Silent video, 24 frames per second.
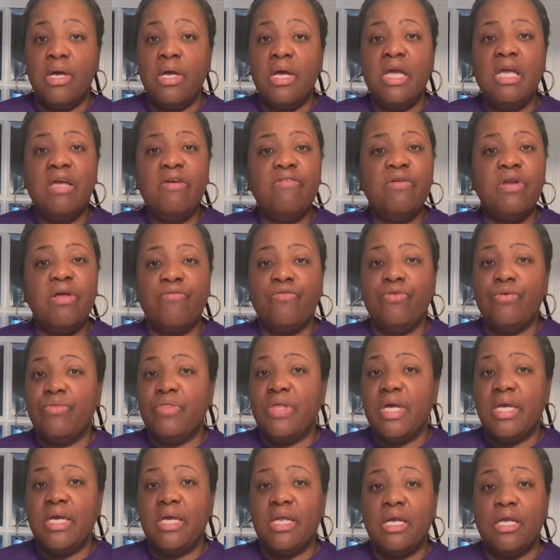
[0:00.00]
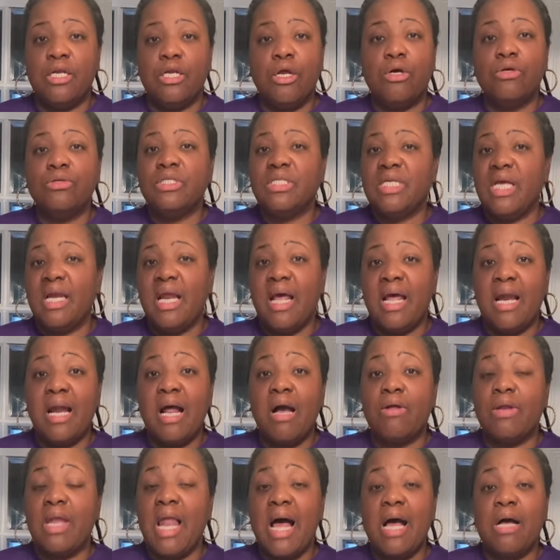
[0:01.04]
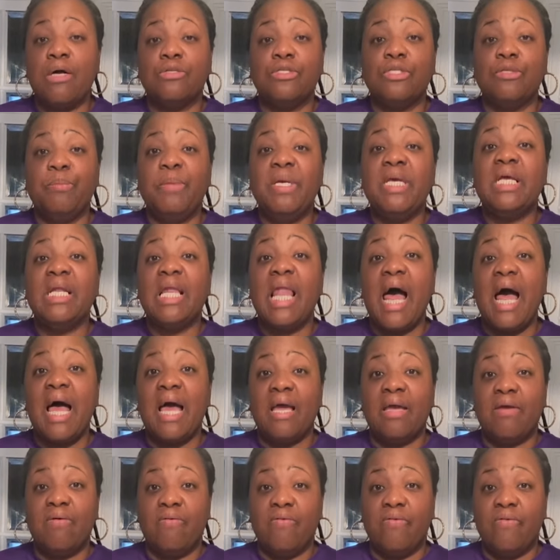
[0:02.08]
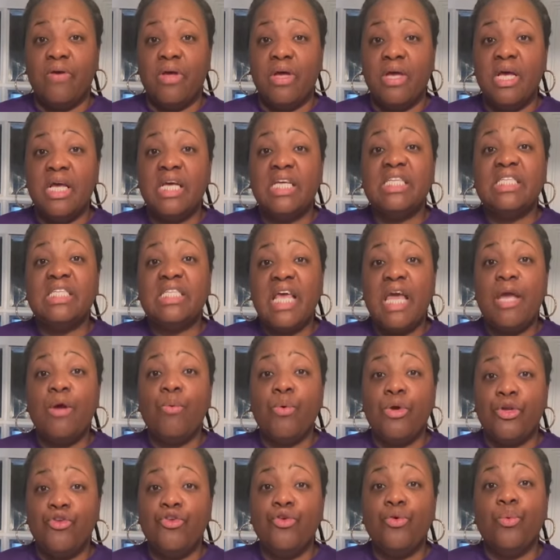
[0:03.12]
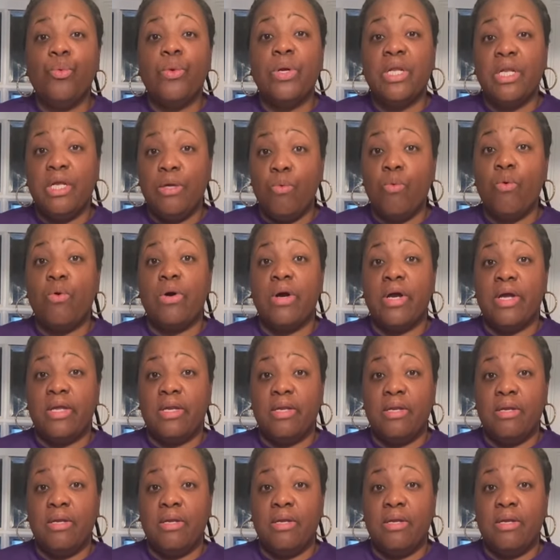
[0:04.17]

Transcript: Even if you're thinking it, don't say that out loud. Speak life. Say what you really want,